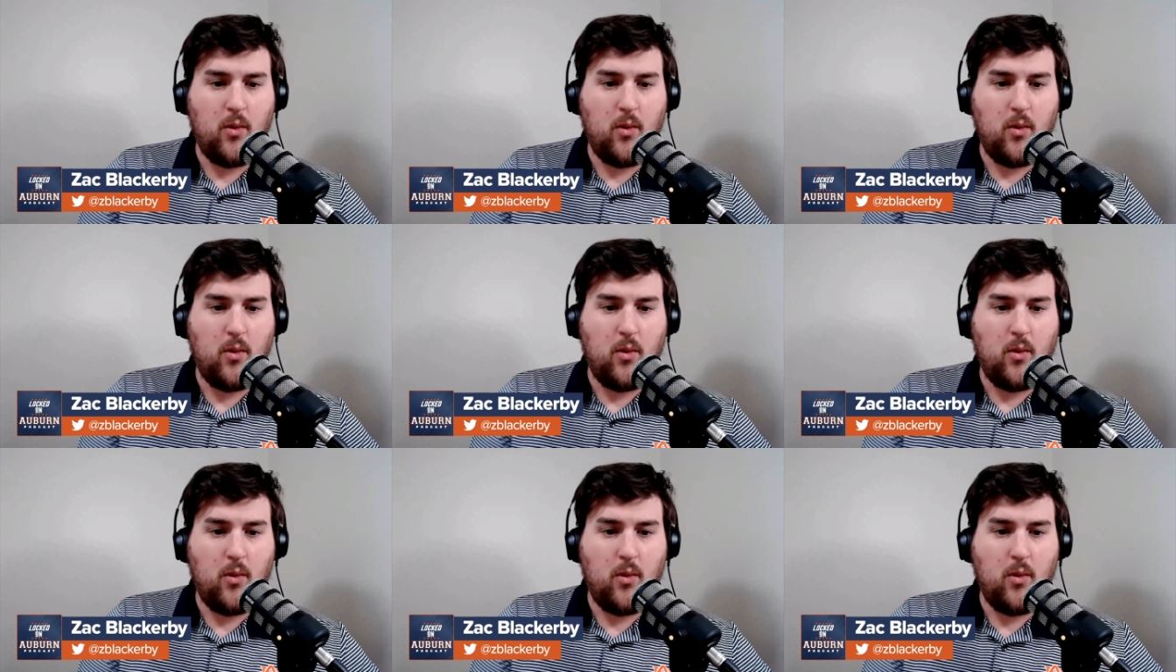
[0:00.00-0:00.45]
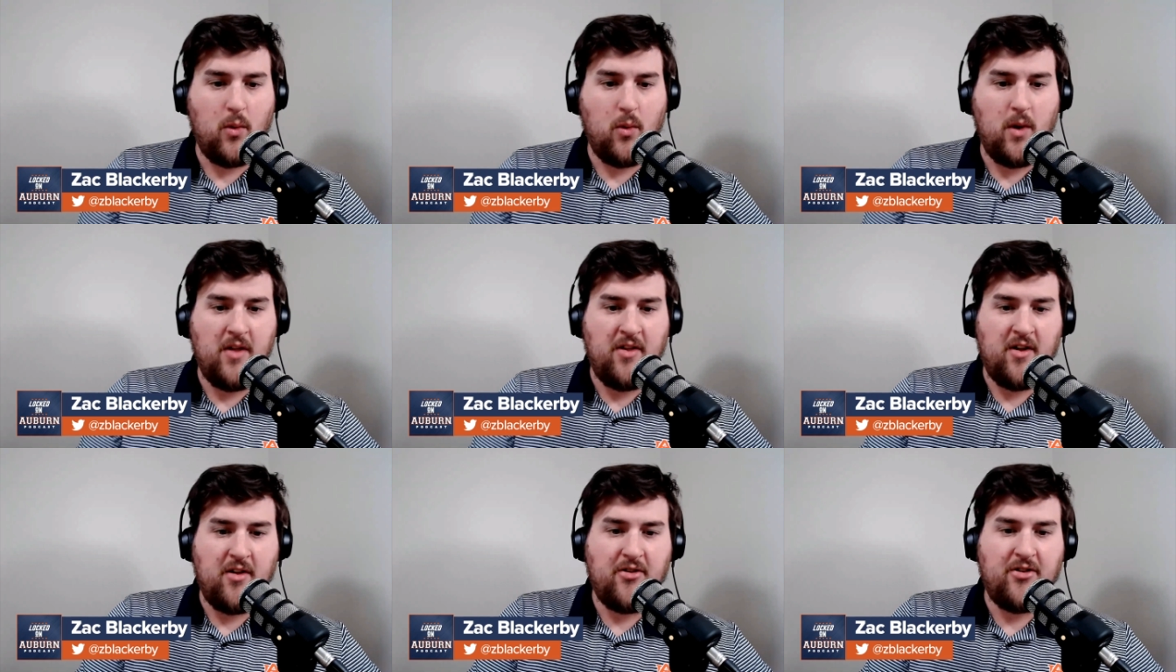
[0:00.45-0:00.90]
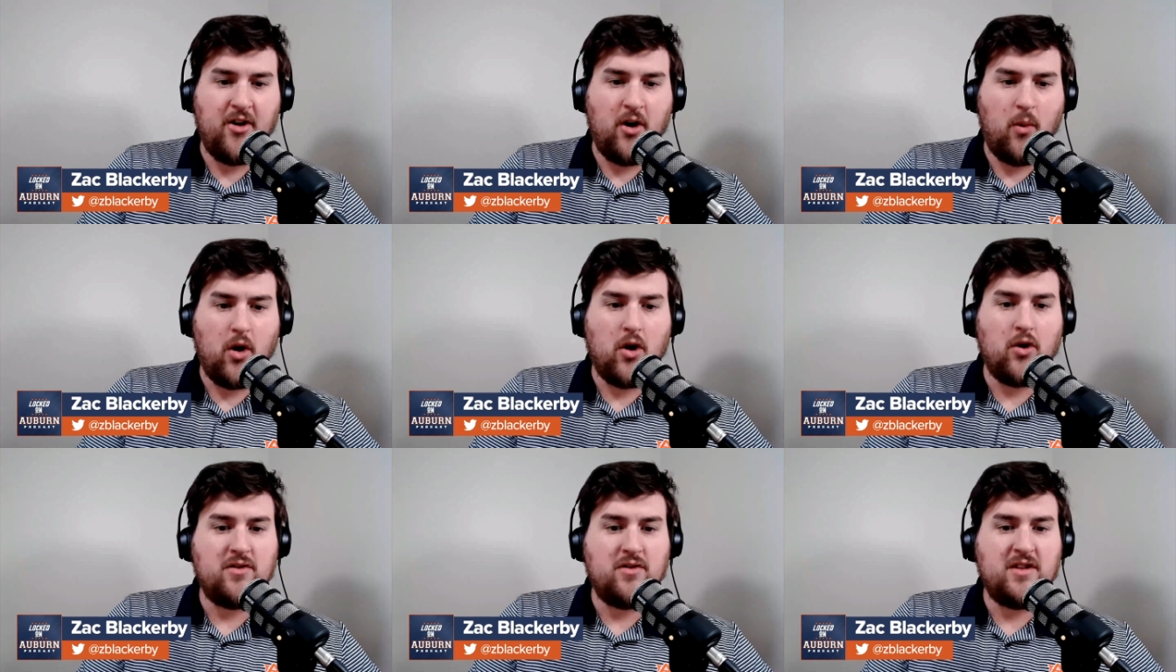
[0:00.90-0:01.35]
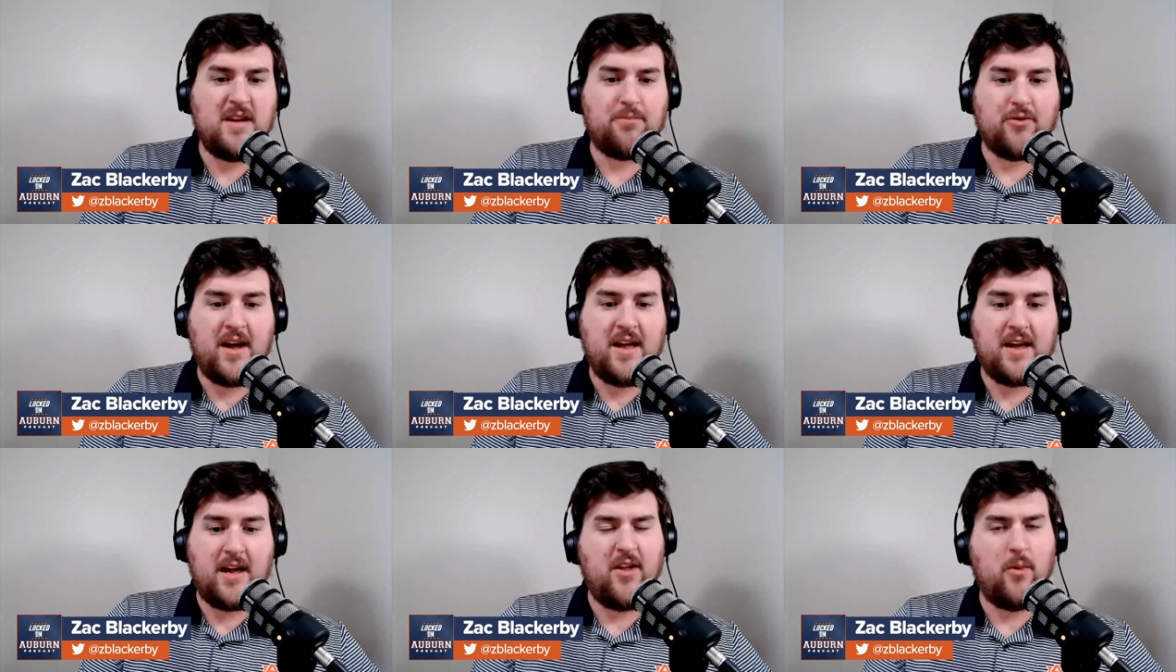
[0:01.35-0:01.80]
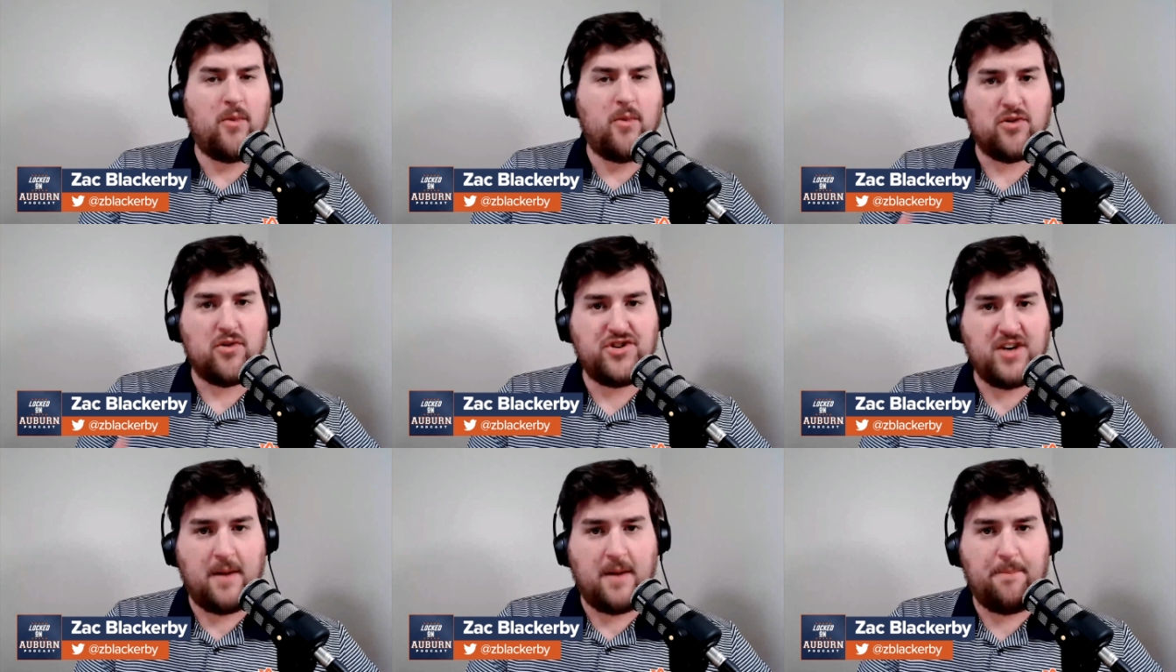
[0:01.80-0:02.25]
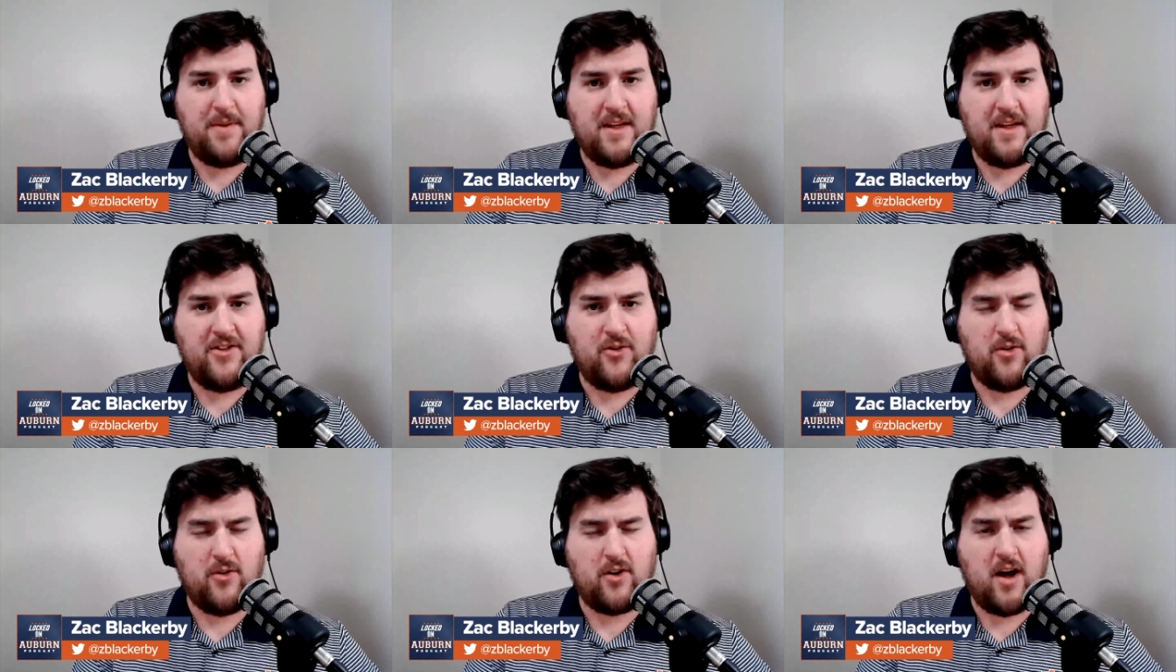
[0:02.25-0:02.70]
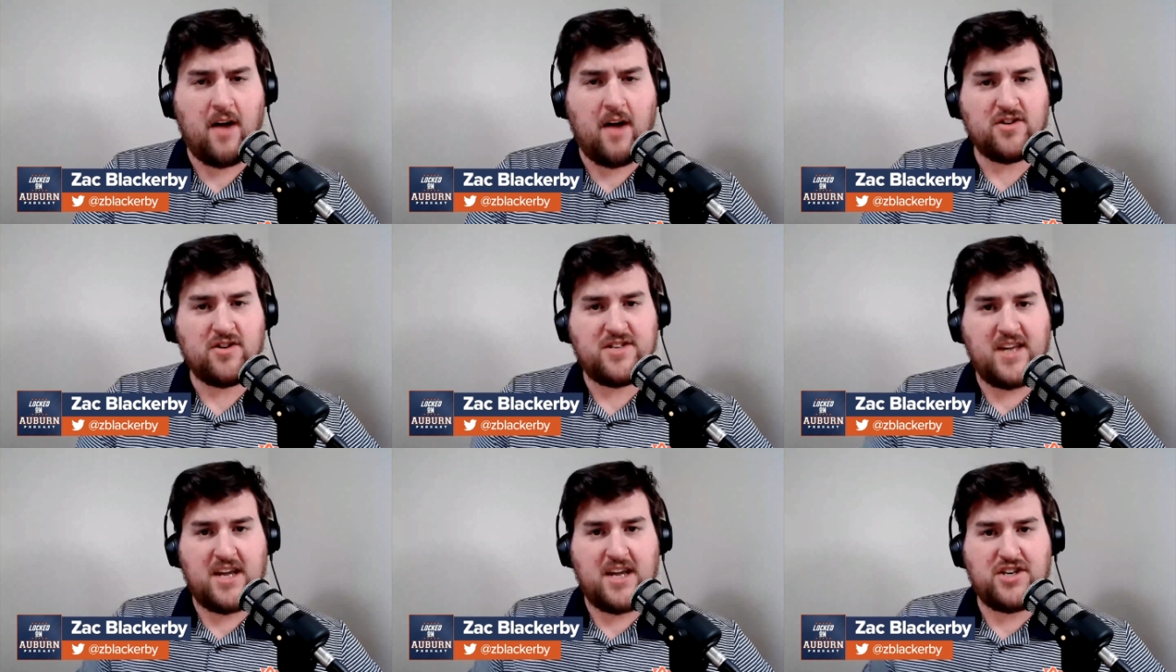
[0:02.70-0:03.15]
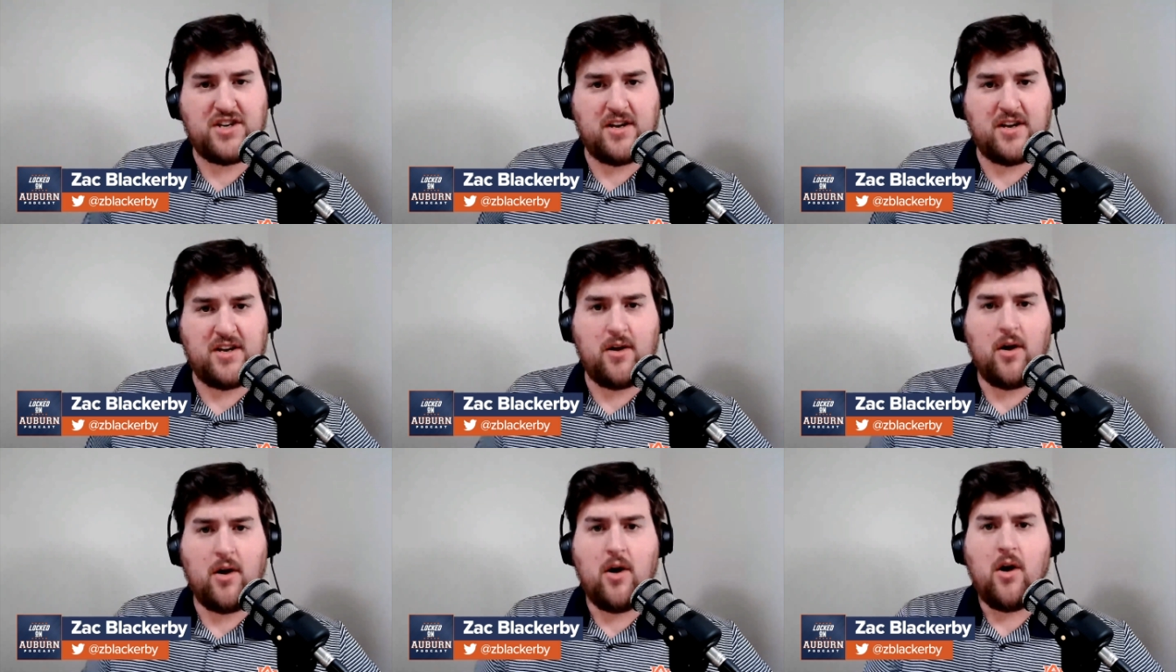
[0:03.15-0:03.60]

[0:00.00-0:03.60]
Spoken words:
So early break here, and then we will jump into a conversation